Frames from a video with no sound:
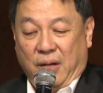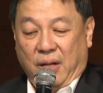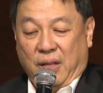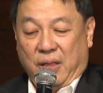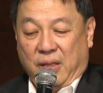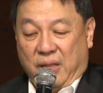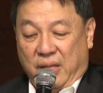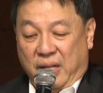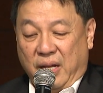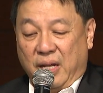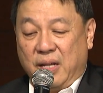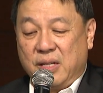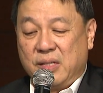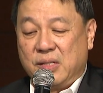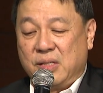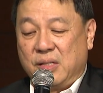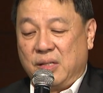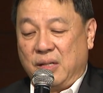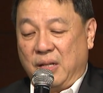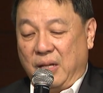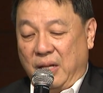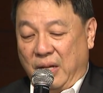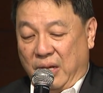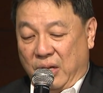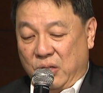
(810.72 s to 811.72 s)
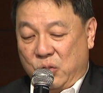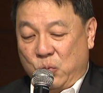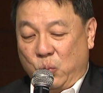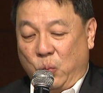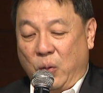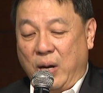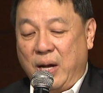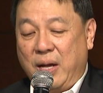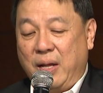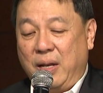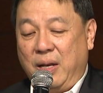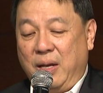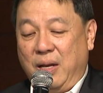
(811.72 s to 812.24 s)
This is
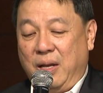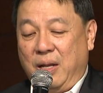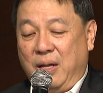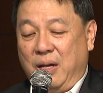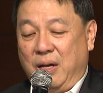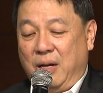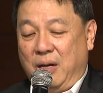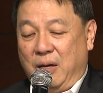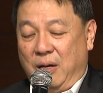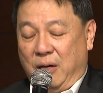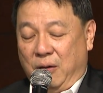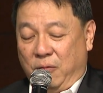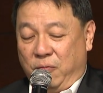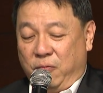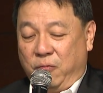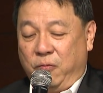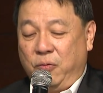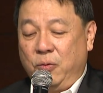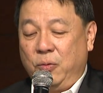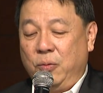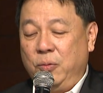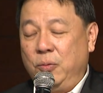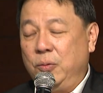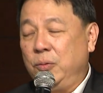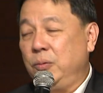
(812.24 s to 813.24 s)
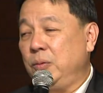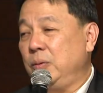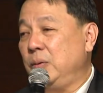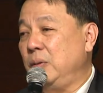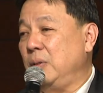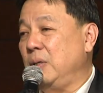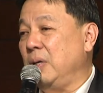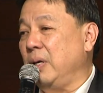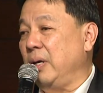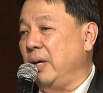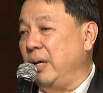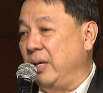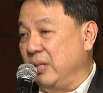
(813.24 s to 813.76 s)
what a fool
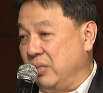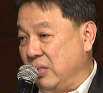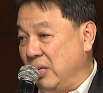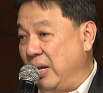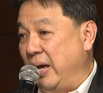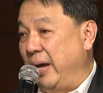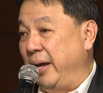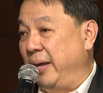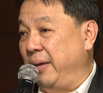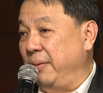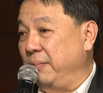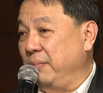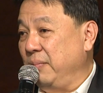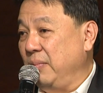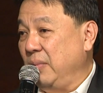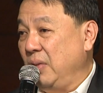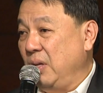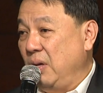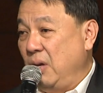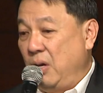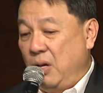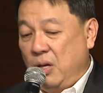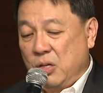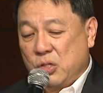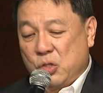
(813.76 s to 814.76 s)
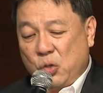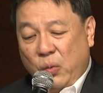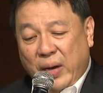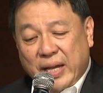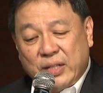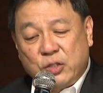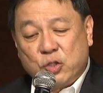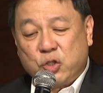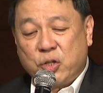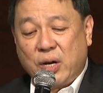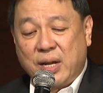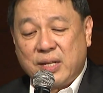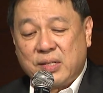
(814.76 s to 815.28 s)
is like. So I
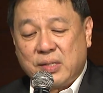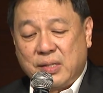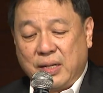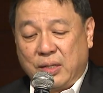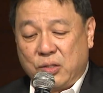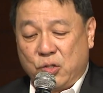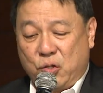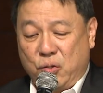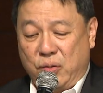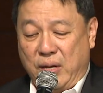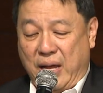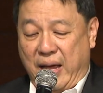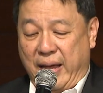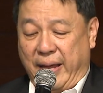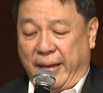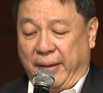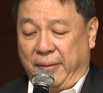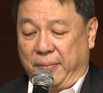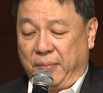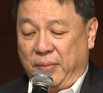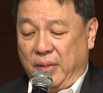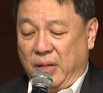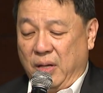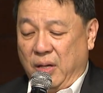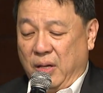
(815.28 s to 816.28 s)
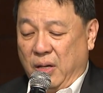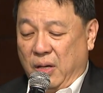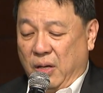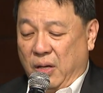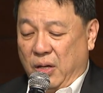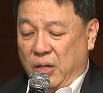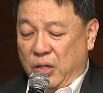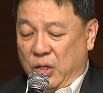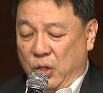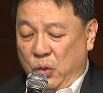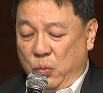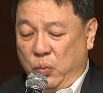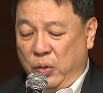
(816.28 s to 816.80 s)
trust that tonight
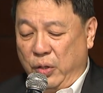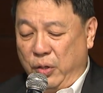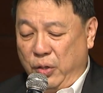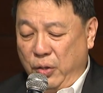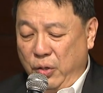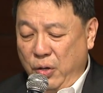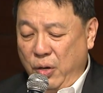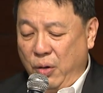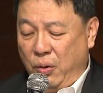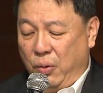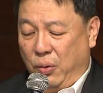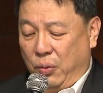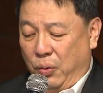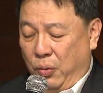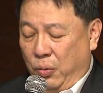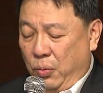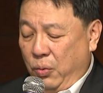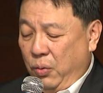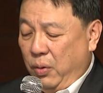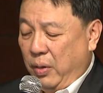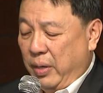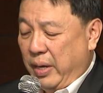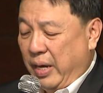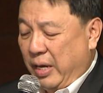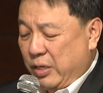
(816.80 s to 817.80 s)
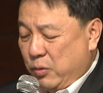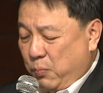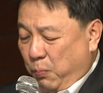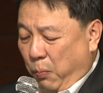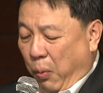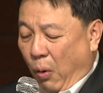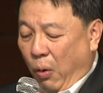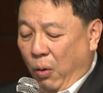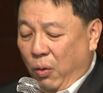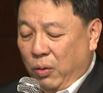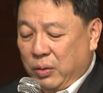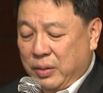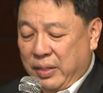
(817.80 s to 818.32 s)
you would know, as
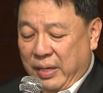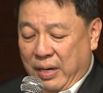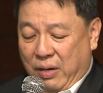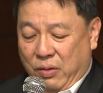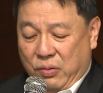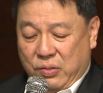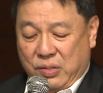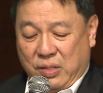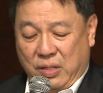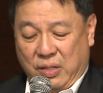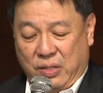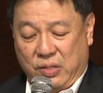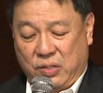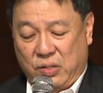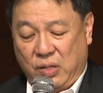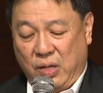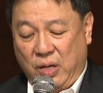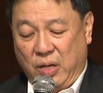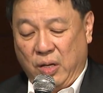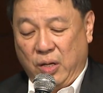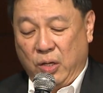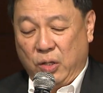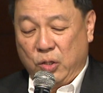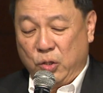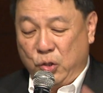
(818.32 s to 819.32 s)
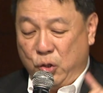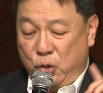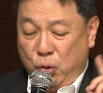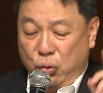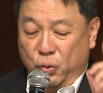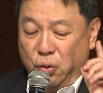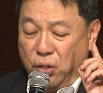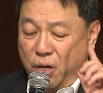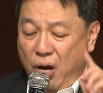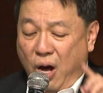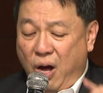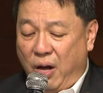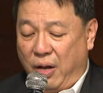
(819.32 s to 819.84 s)
Paul tells us, do
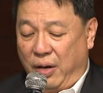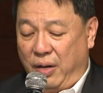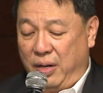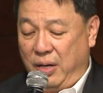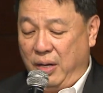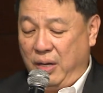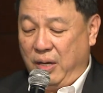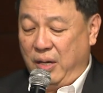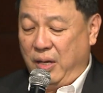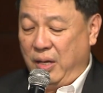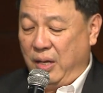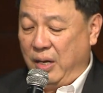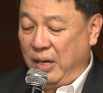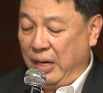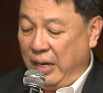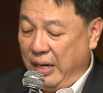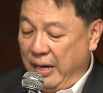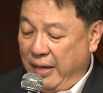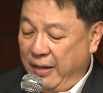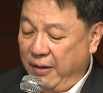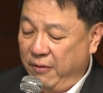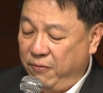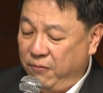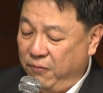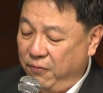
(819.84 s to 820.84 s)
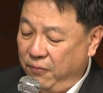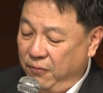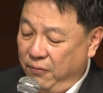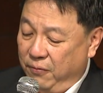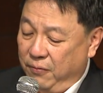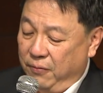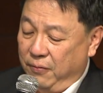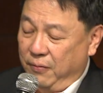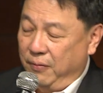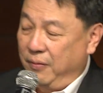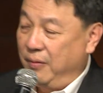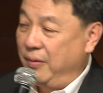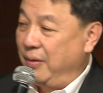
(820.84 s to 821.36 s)
not live
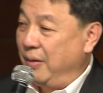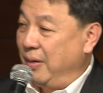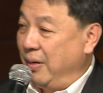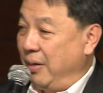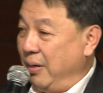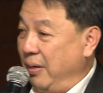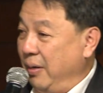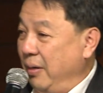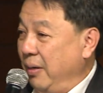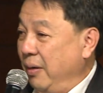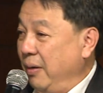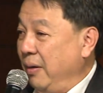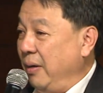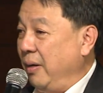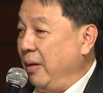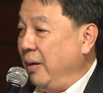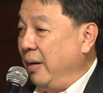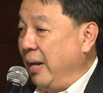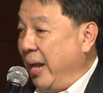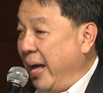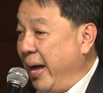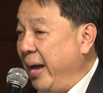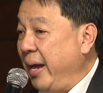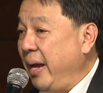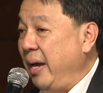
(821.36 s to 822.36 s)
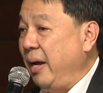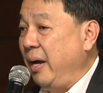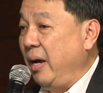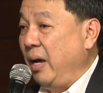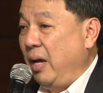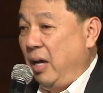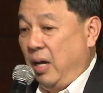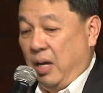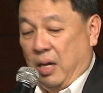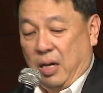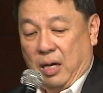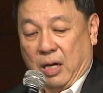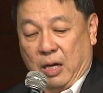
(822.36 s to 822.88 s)
like
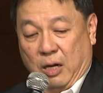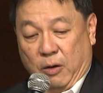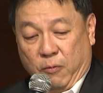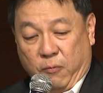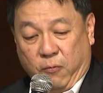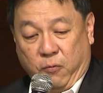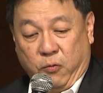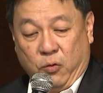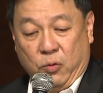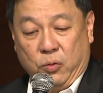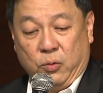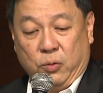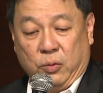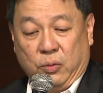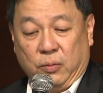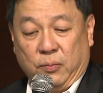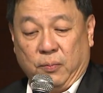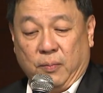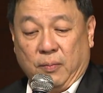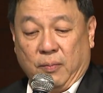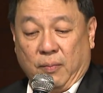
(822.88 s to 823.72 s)
a fool.